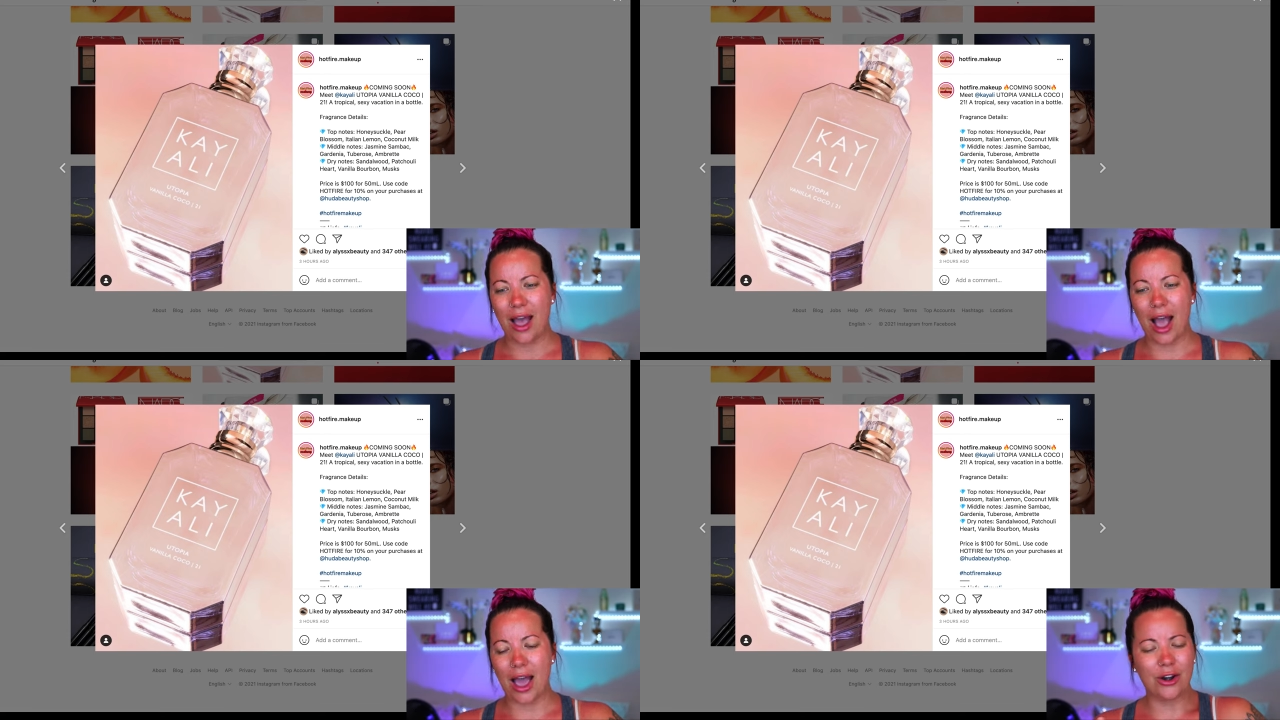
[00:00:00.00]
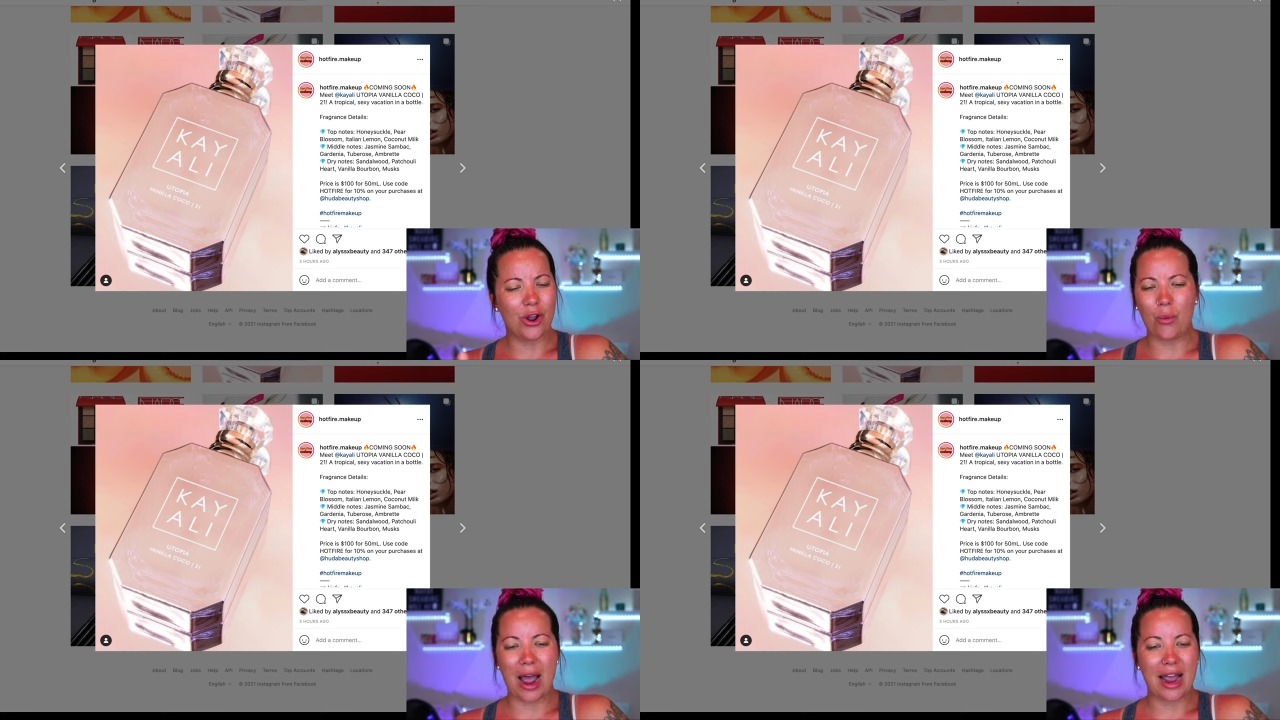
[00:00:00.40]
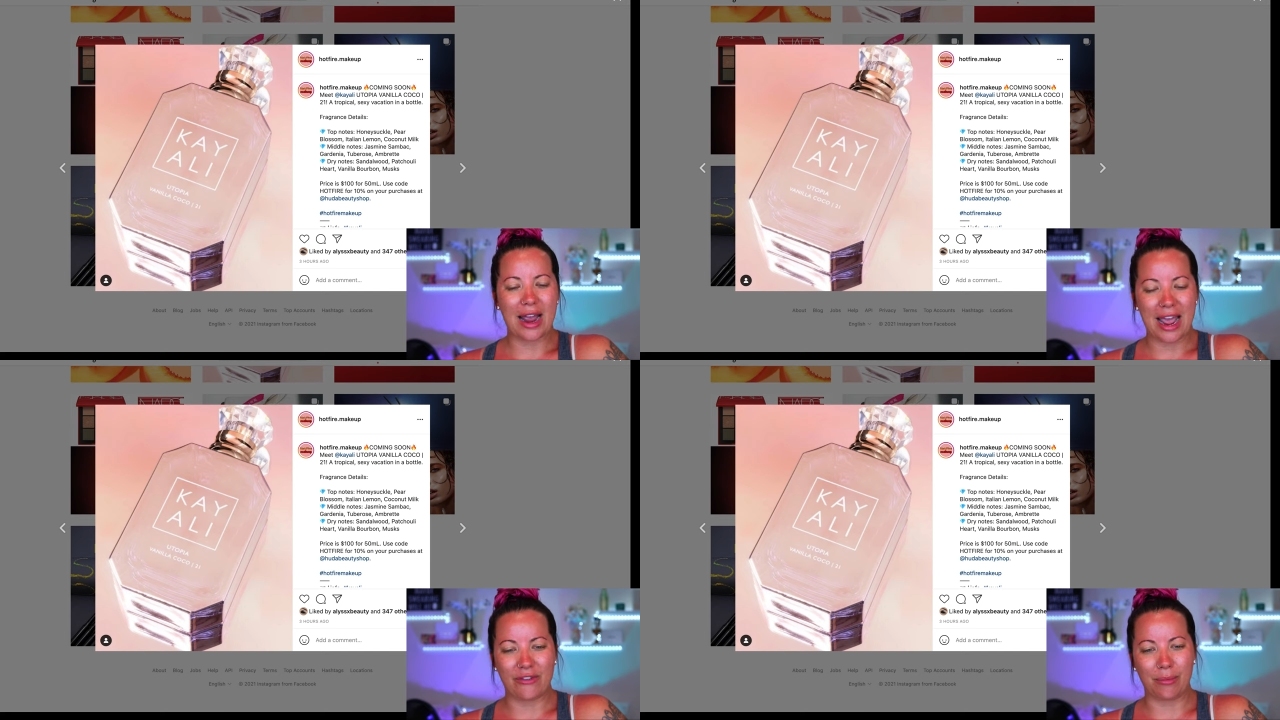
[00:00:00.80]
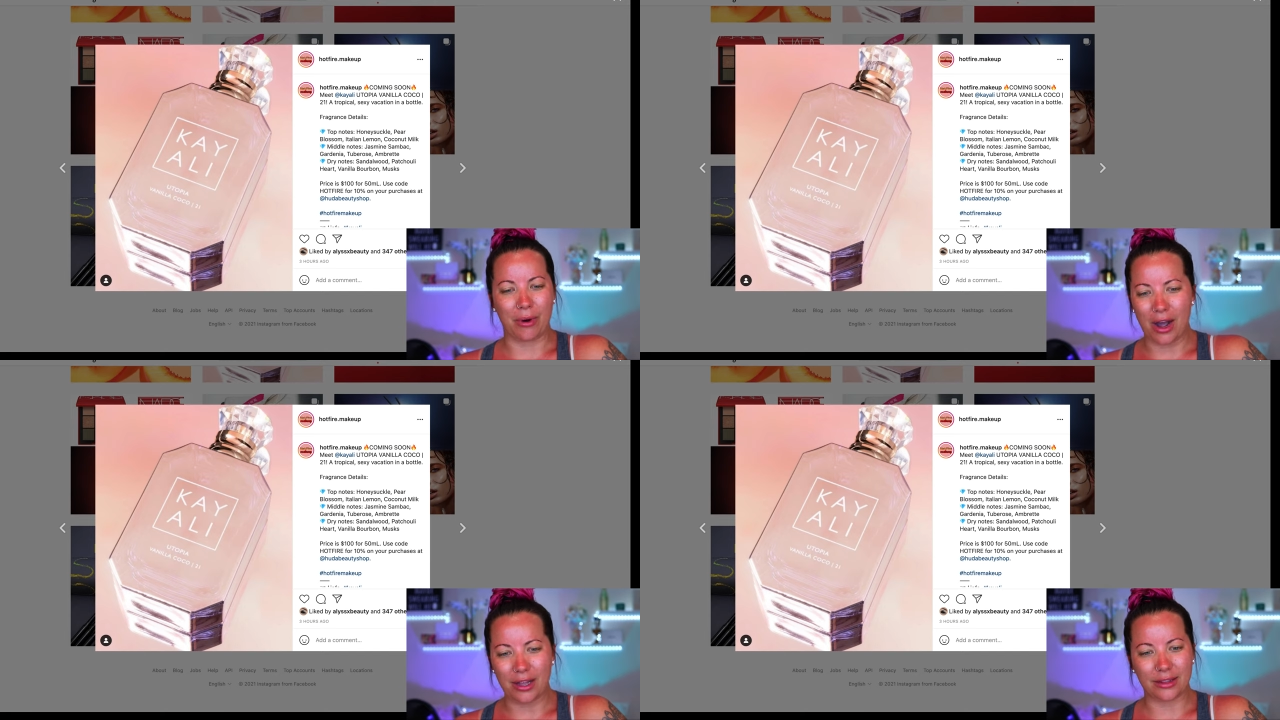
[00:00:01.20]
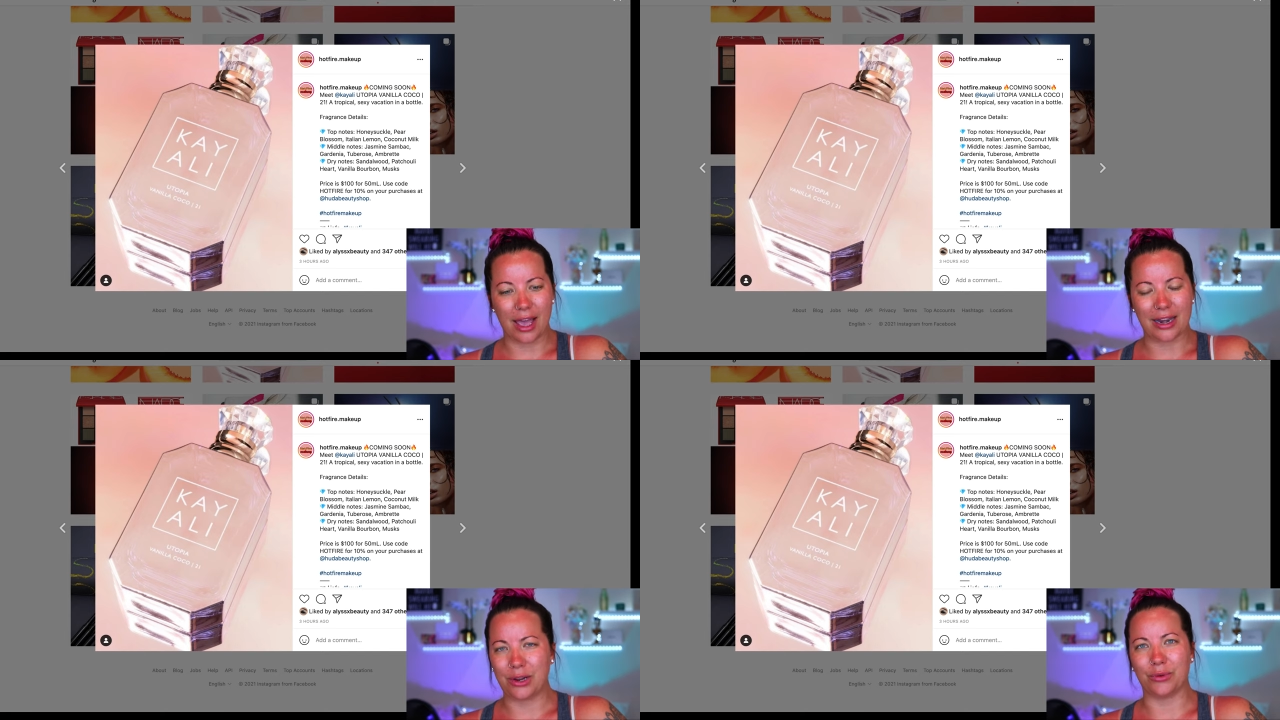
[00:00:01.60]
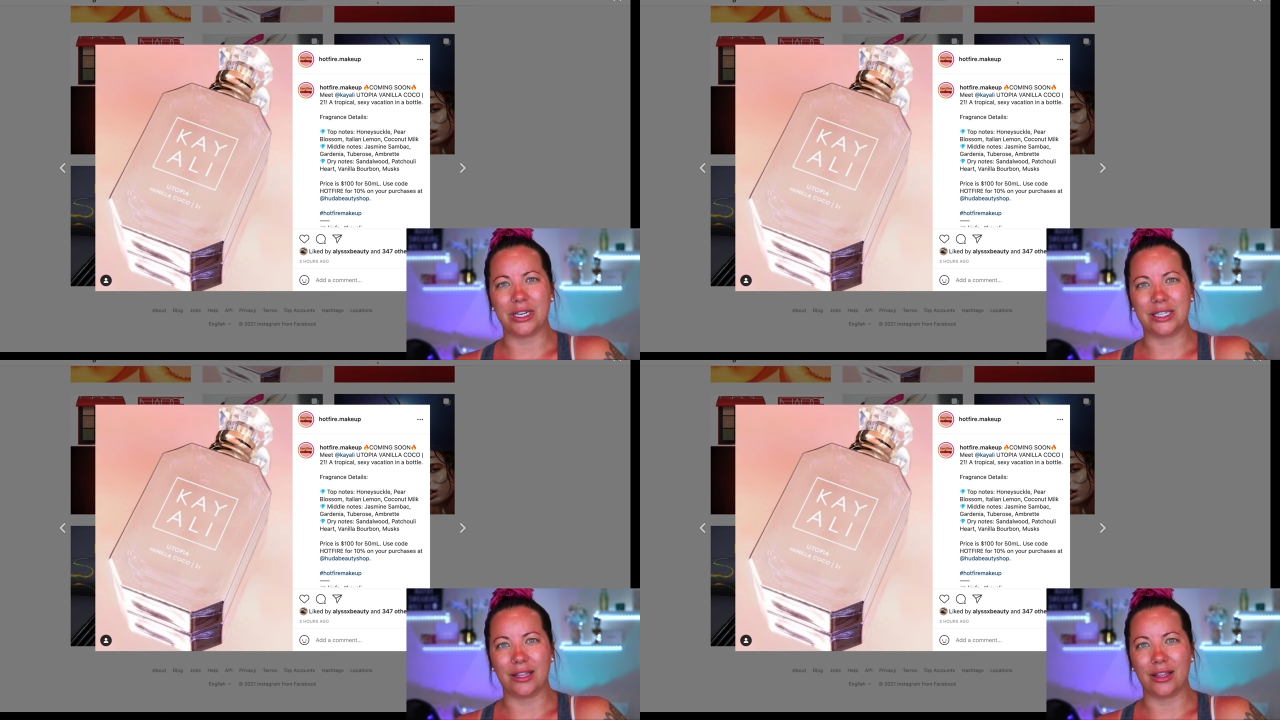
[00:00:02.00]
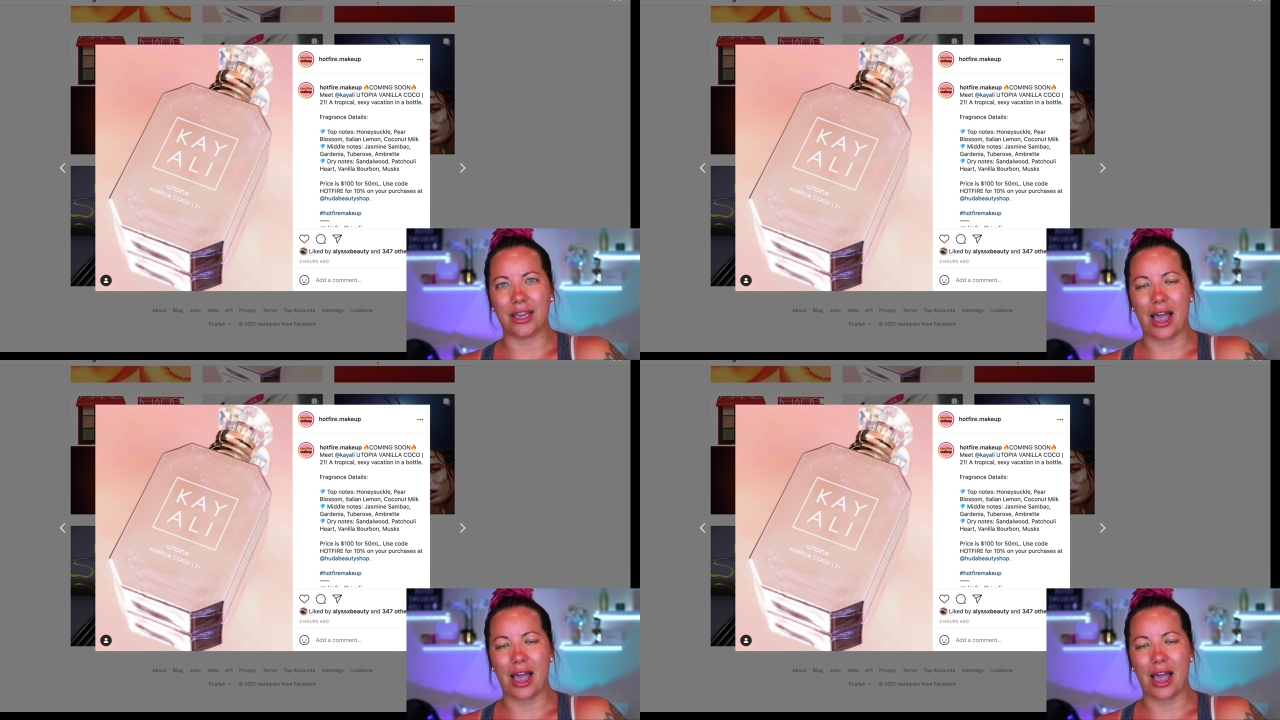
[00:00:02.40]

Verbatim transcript: I don't know why I haven't bought any recently.